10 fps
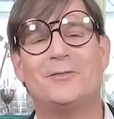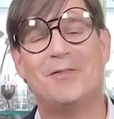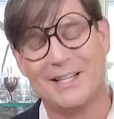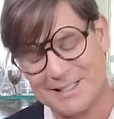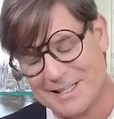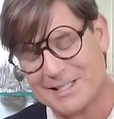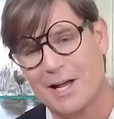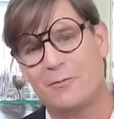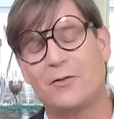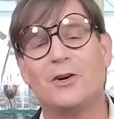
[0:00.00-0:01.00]
Mix these
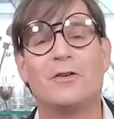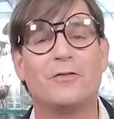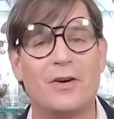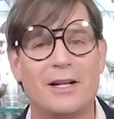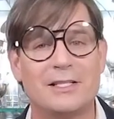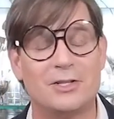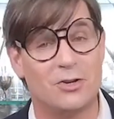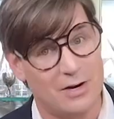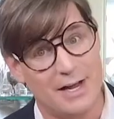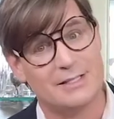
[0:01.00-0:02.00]
up for your friends at
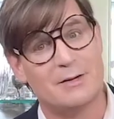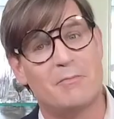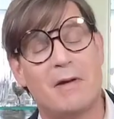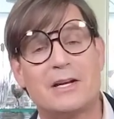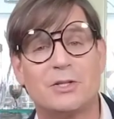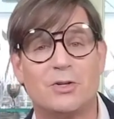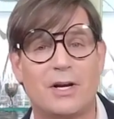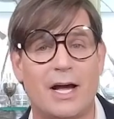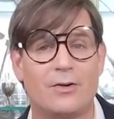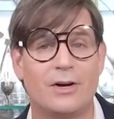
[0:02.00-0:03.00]
your next magical
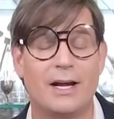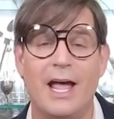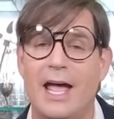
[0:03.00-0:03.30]
gathering,